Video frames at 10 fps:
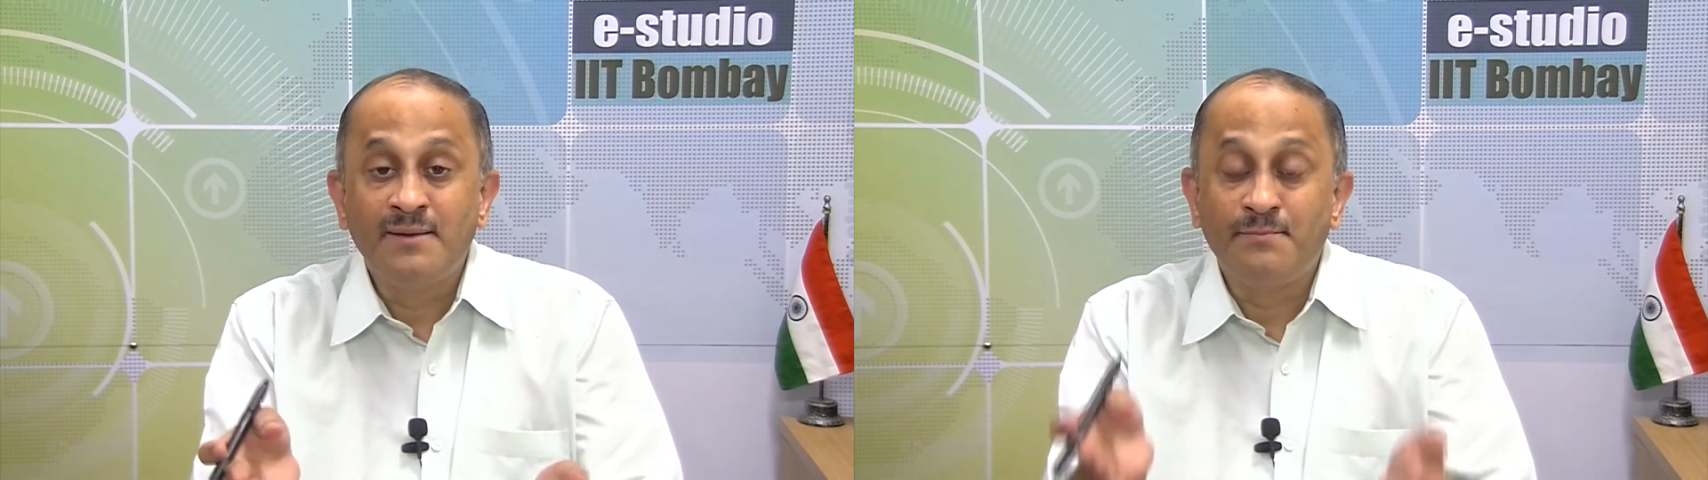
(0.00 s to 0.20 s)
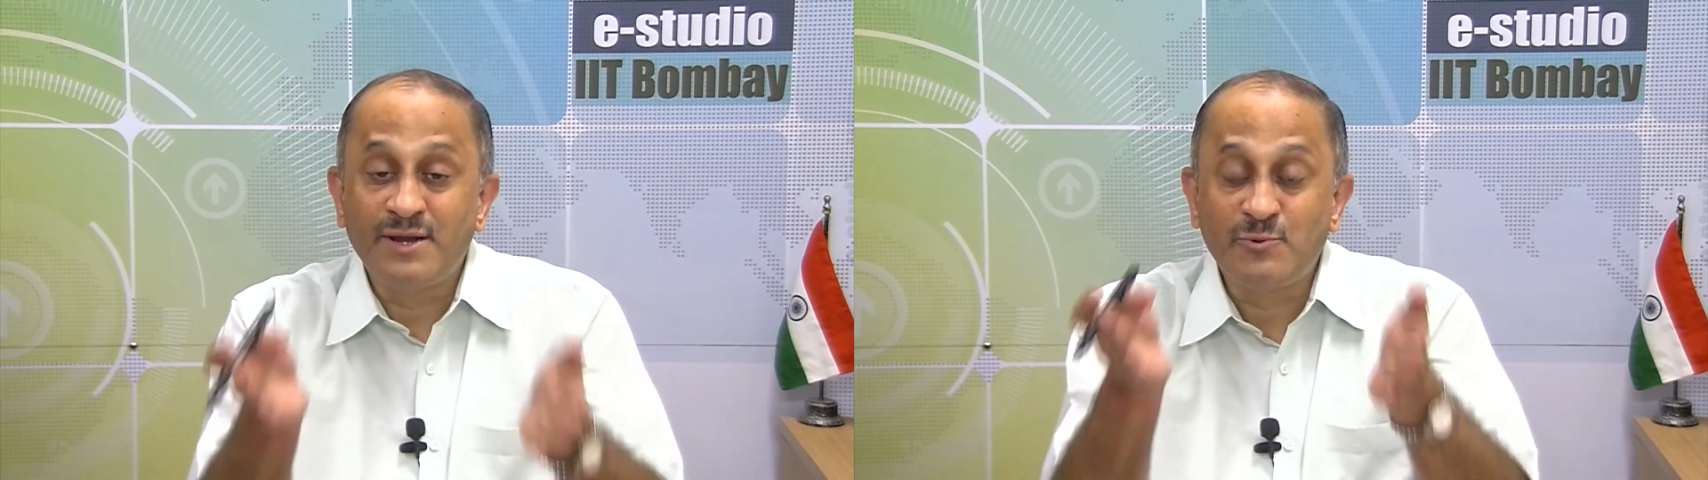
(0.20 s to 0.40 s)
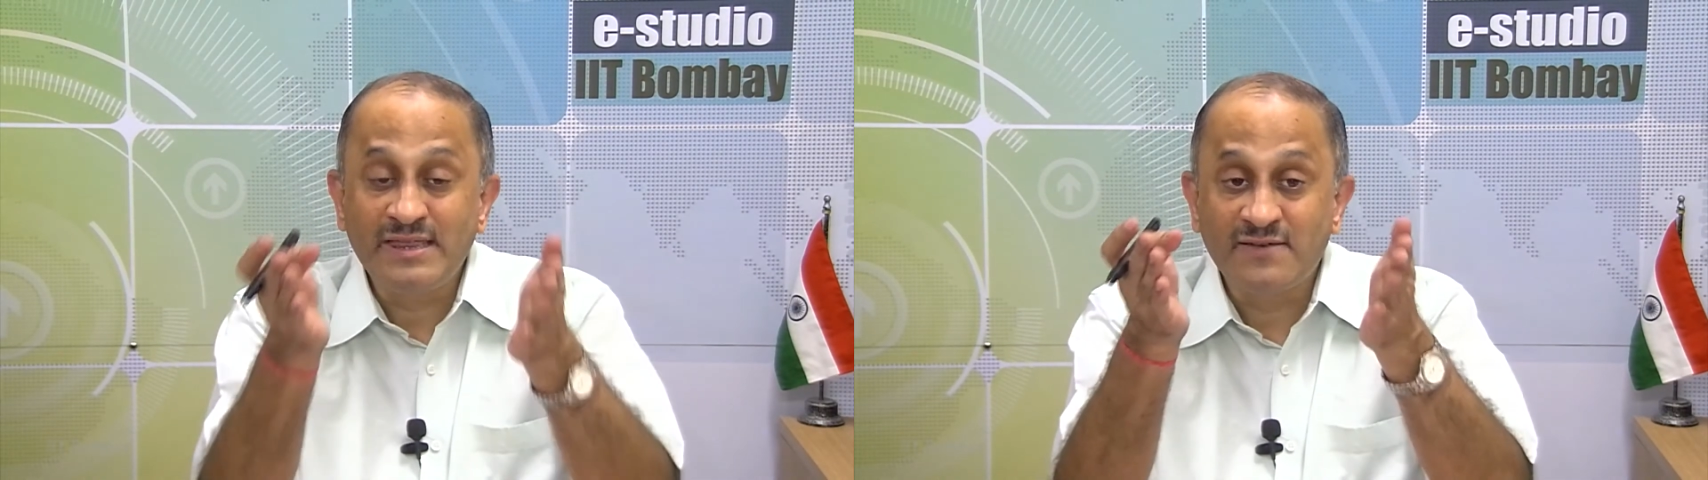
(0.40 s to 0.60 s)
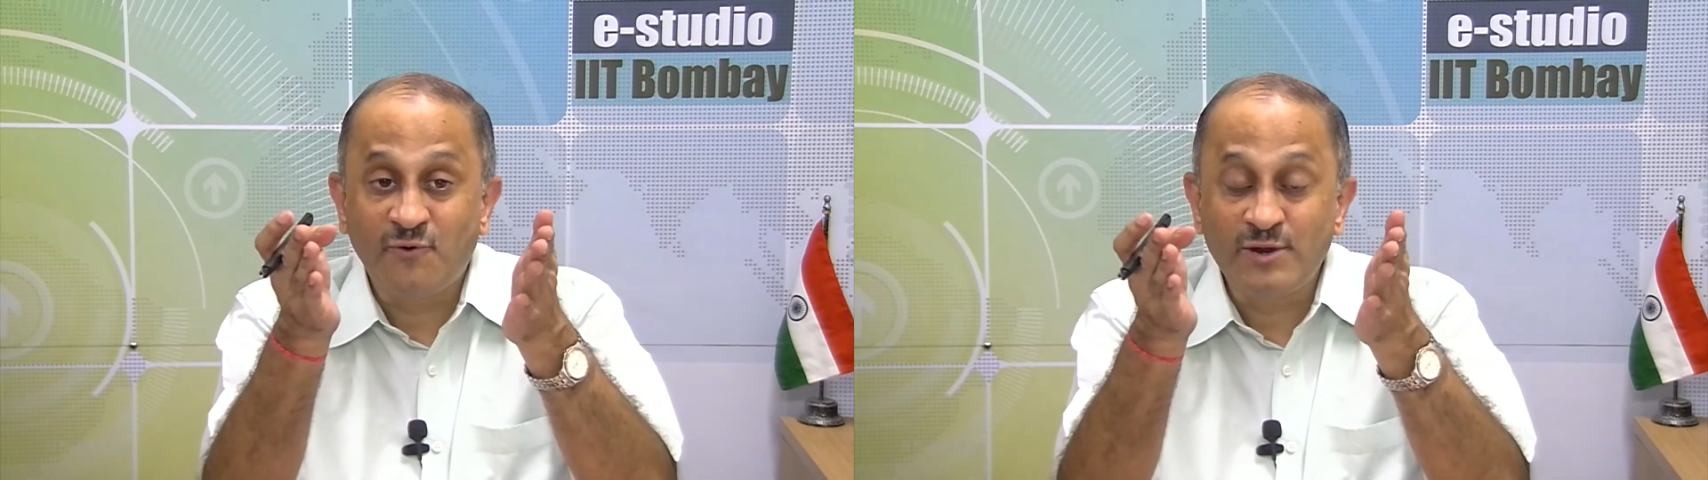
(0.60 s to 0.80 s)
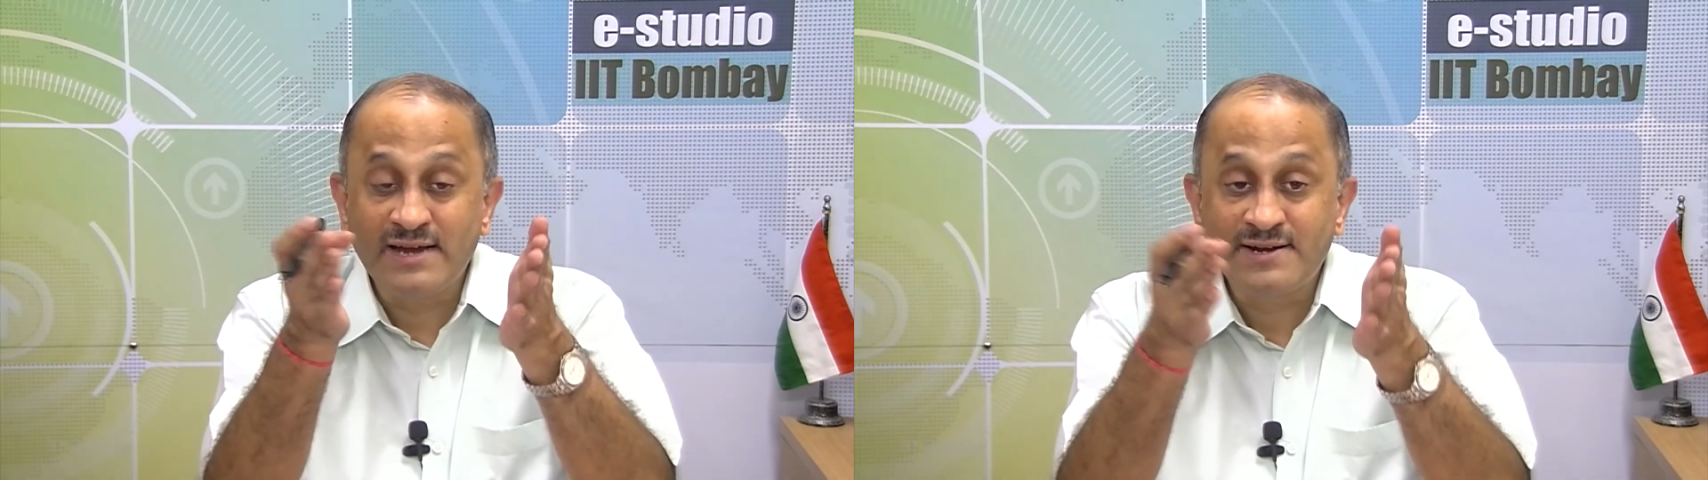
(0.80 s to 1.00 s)
between the
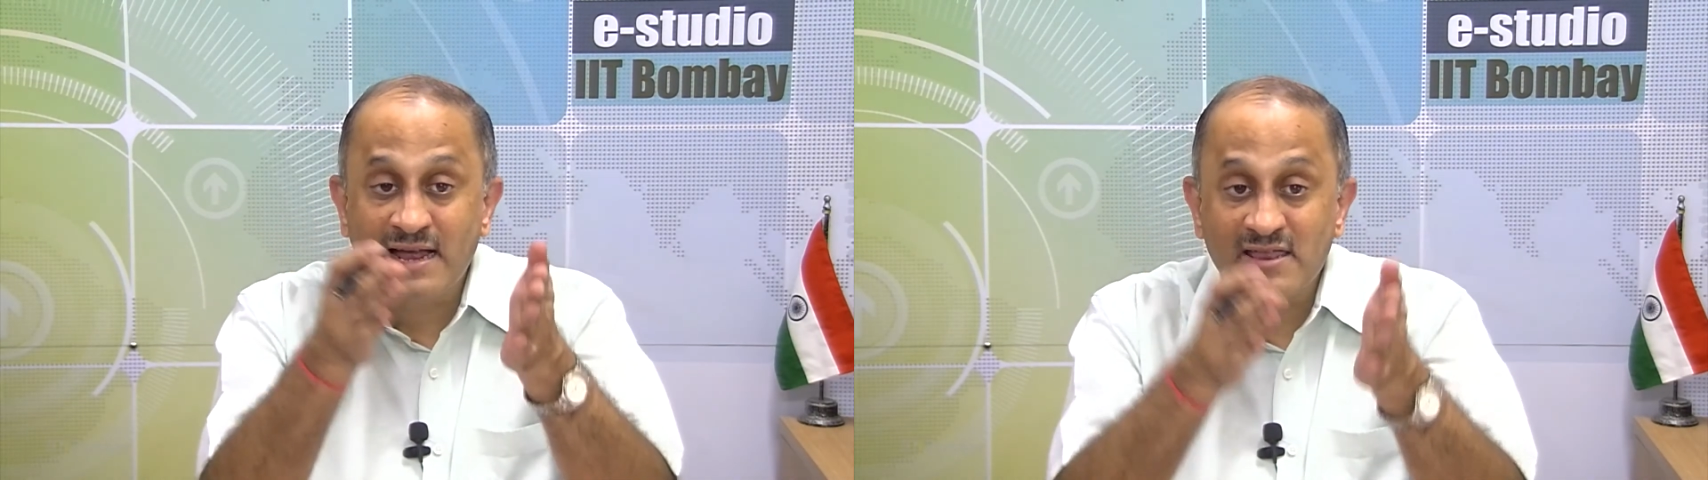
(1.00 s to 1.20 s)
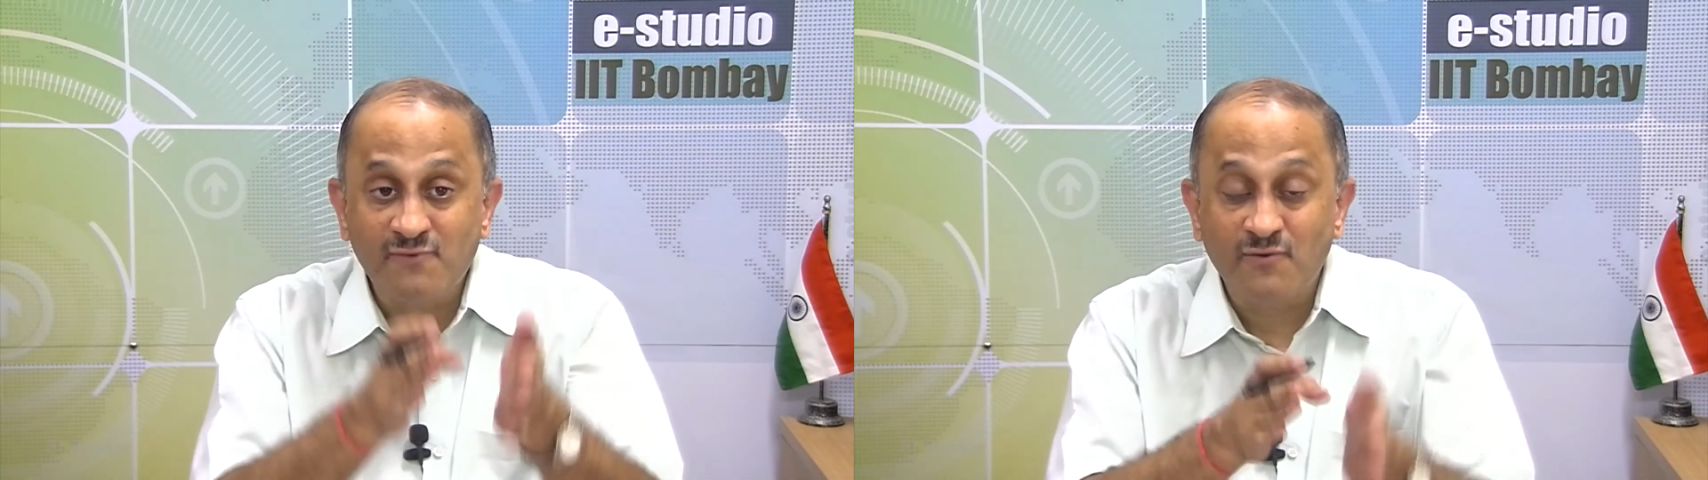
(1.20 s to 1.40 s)
Fourier transform